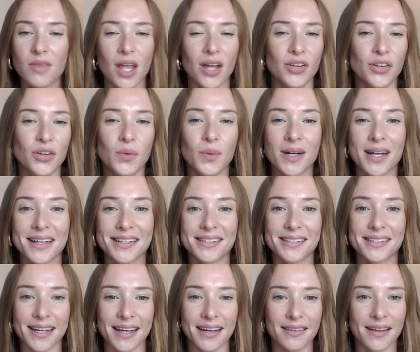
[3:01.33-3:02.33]
and you want to
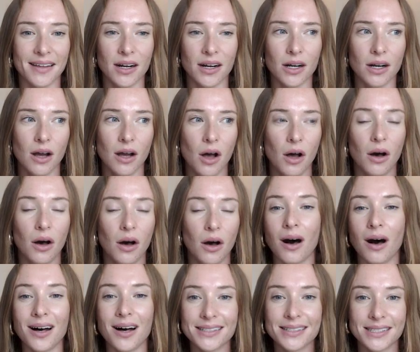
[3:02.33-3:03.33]
stay there,
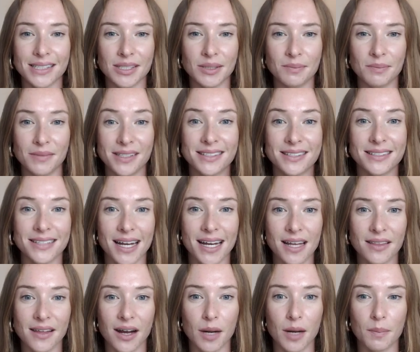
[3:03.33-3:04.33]
awesome, stay
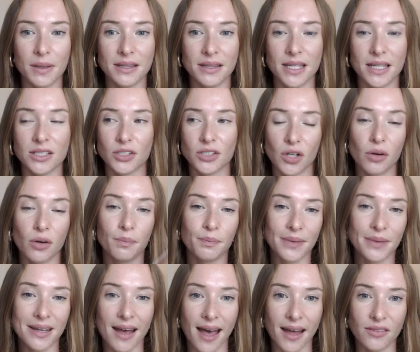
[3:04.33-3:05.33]
there. But then don't
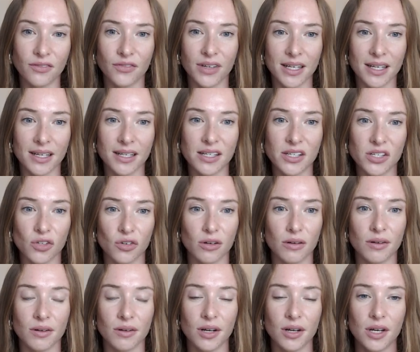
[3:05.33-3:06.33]
be envious
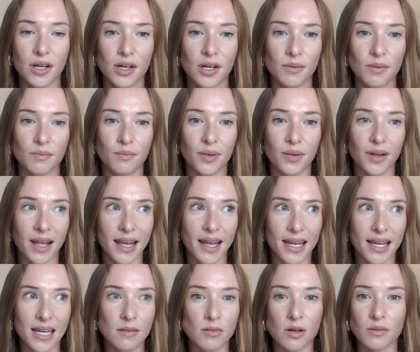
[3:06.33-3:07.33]
or
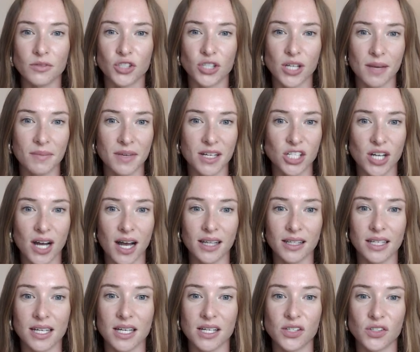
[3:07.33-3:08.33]
blame or be
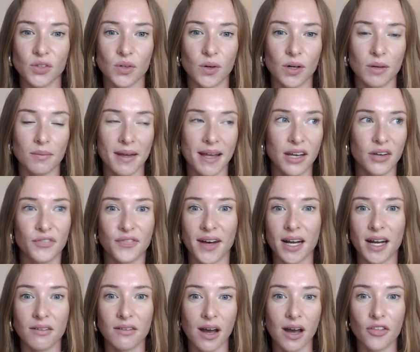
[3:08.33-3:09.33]
jealous or make fun
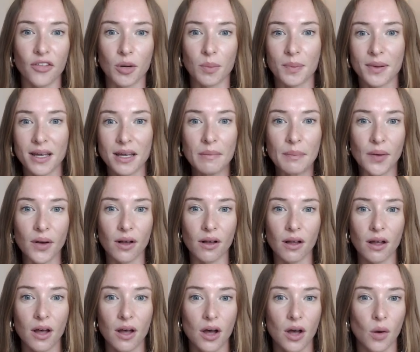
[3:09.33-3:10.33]
of other
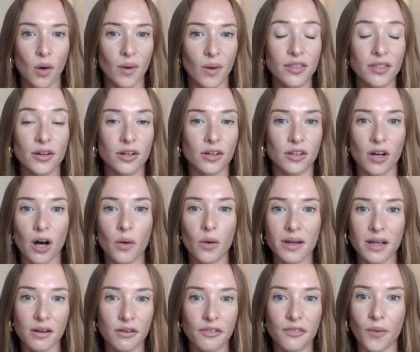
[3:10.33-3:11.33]
people when they're
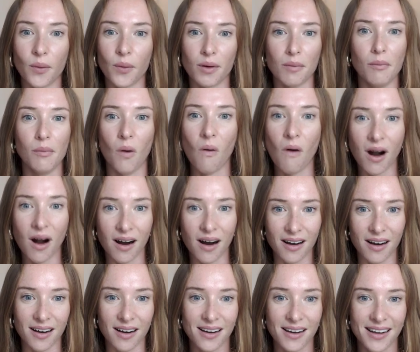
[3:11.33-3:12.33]
going for
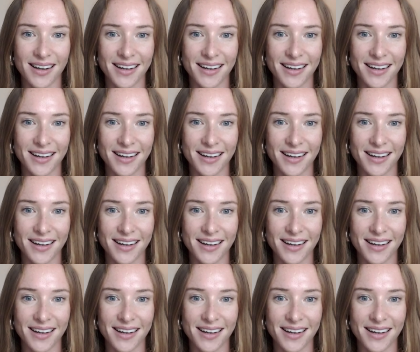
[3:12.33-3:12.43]
more.